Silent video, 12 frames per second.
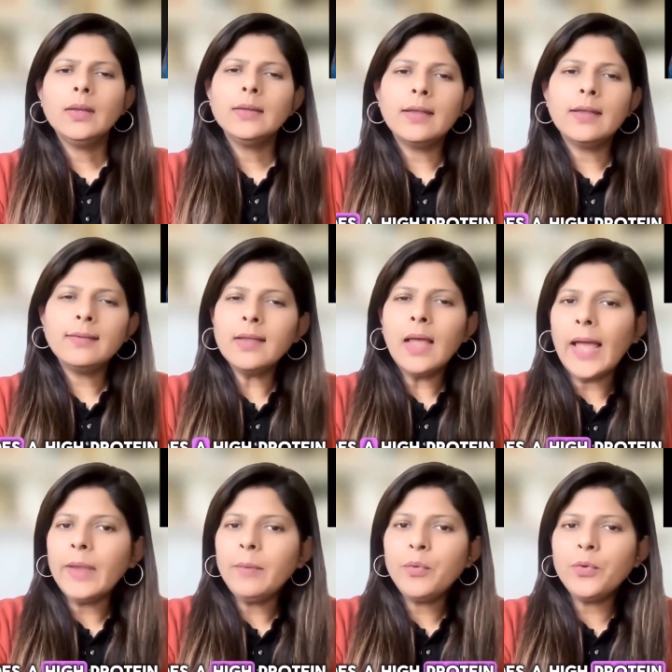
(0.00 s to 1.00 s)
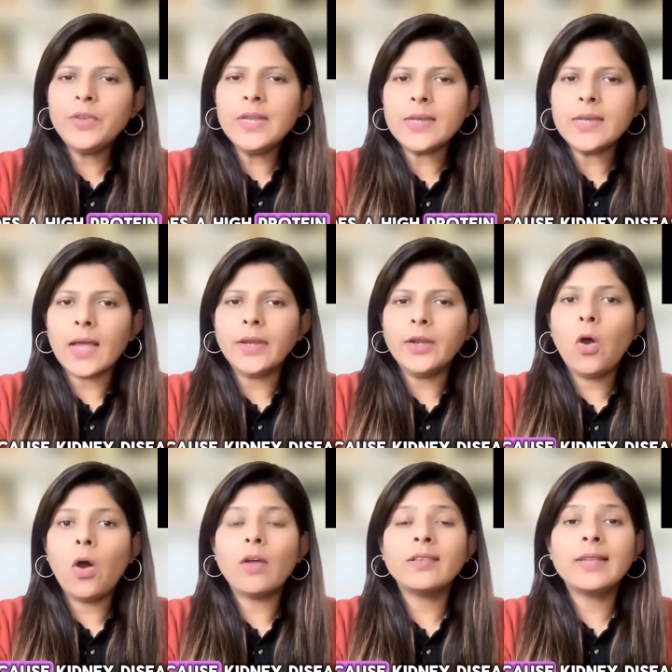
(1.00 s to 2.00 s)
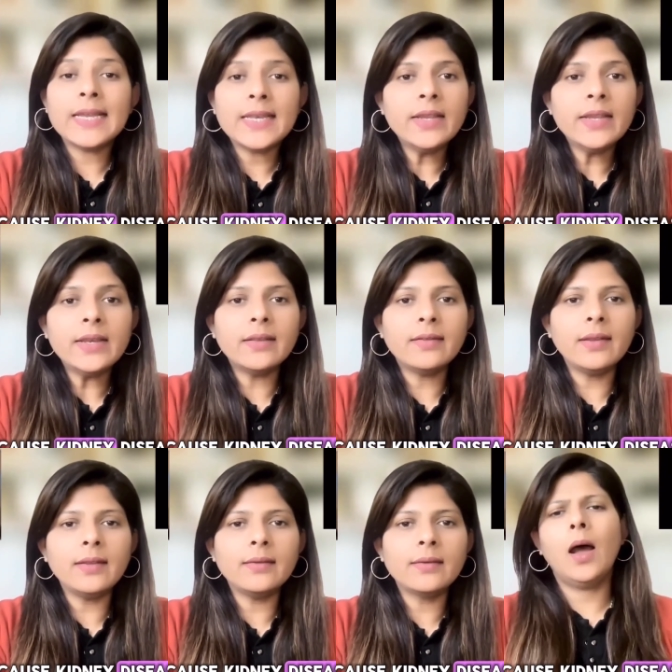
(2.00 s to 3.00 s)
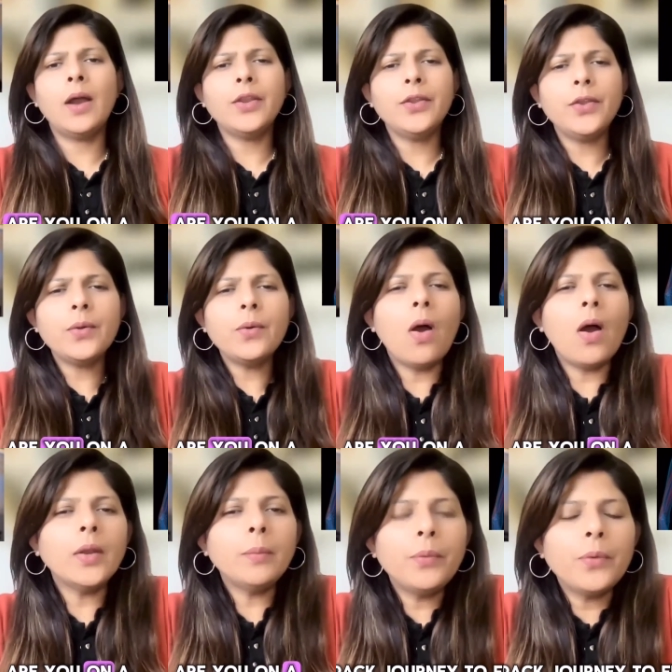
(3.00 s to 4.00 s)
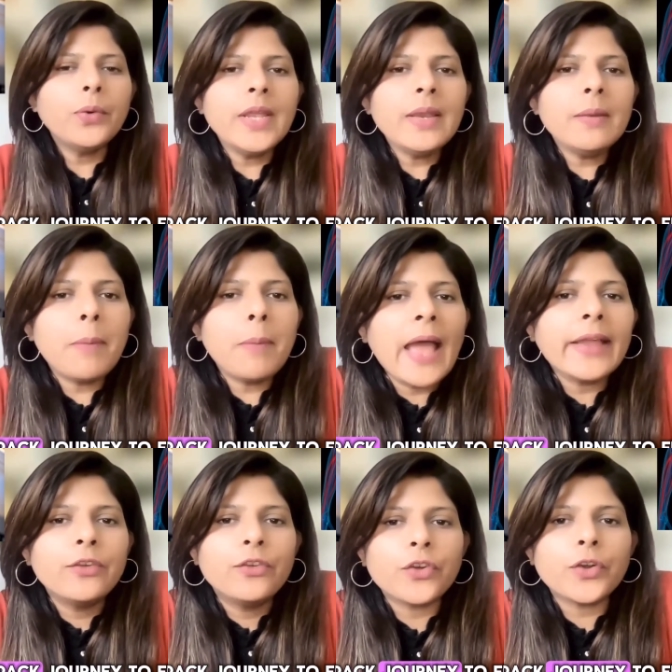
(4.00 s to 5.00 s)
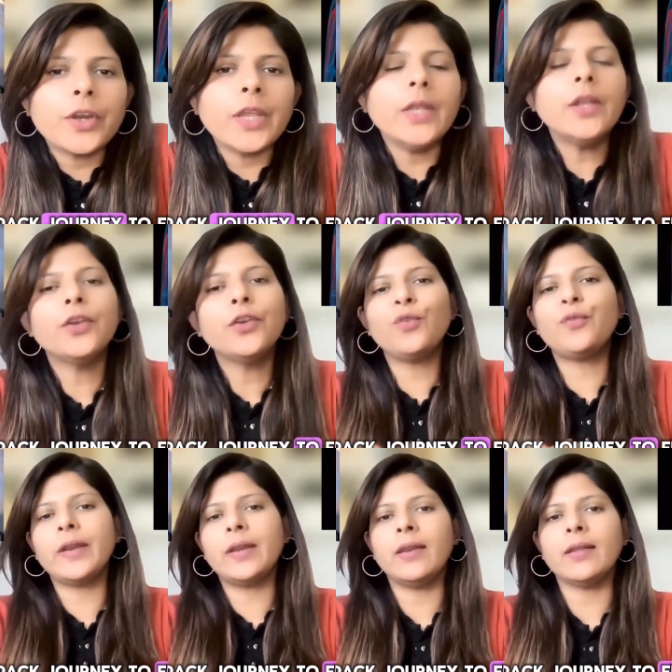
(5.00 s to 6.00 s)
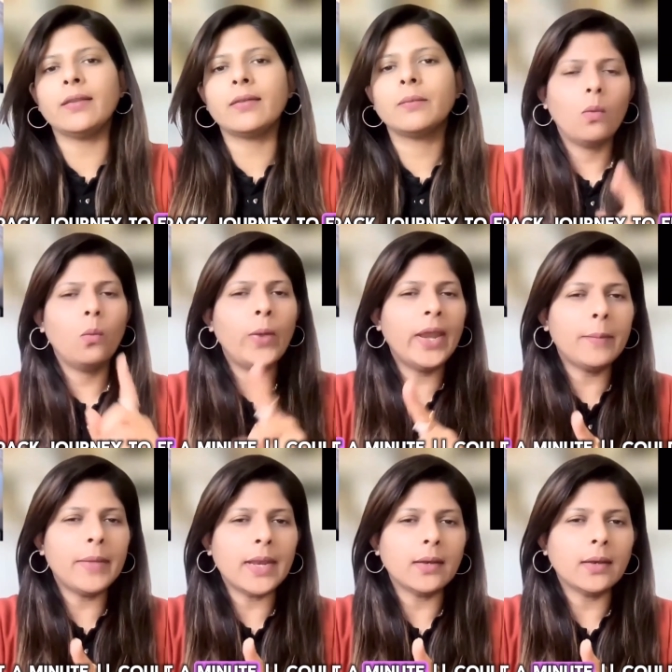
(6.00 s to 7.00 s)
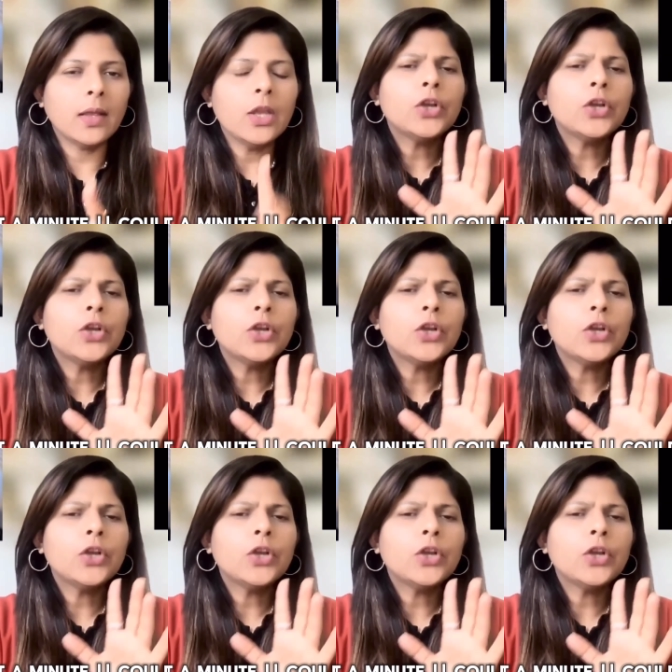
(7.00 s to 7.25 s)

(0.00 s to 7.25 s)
Does a high protein diet cause kidney disease? Are you on a protein packed journey to fitness? Wait a minute.